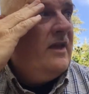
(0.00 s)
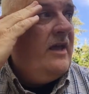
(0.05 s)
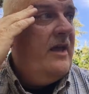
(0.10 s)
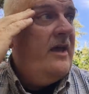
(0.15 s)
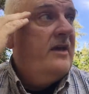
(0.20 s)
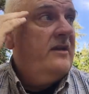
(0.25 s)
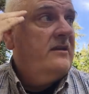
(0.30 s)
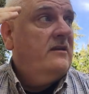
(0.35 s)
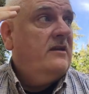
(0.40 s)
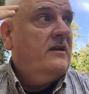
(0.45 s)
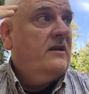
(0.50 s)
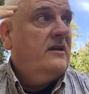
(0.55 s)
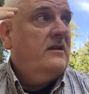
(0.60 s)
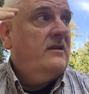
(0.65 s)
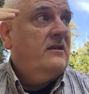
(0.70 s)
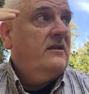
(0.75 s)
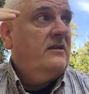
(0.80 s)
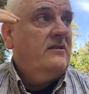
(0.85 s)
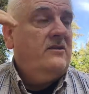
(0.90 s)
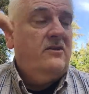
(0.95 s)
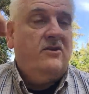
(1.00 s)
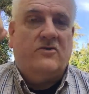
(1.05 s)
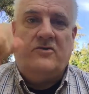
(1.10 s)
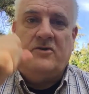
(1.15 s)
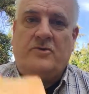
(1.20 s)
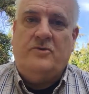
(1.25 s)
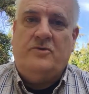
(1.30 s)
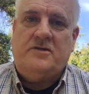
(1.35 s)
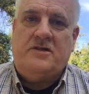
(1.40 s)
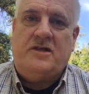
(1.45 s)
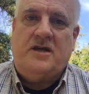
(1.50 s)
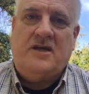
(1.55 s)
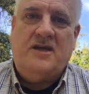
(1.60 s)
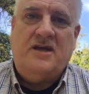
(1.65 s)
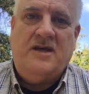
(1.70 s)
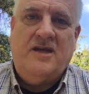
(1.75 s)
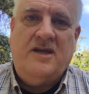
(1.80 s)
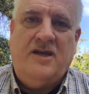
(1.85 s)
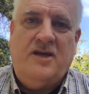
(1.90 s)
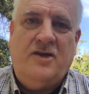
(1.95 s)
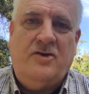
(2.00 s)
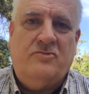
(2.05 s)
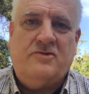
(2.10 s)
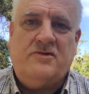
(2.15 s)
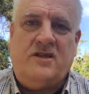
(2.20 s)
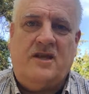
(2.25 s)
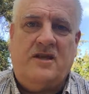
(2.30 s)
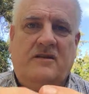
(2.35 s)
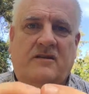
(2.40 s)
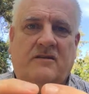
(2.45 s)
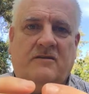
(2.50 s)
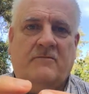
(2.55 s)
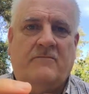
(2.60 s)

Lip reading: and it was like